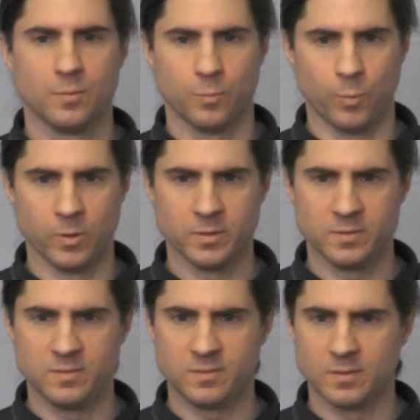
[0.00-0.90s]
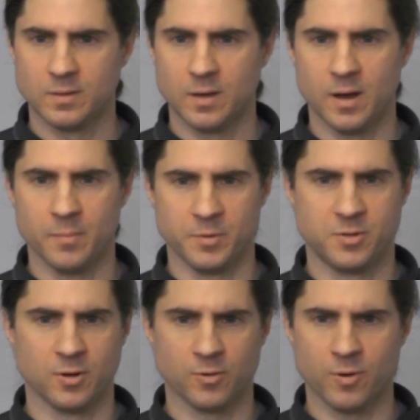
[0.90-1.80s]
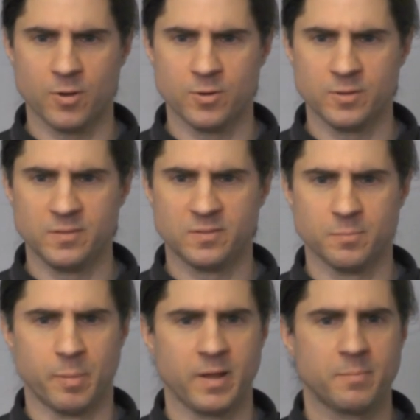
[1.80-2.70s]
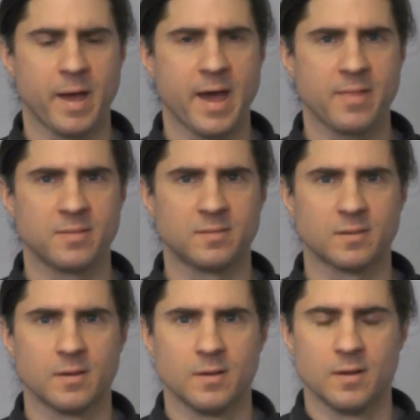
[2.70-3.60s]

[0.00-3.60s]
woods, dirt roads, bike paths,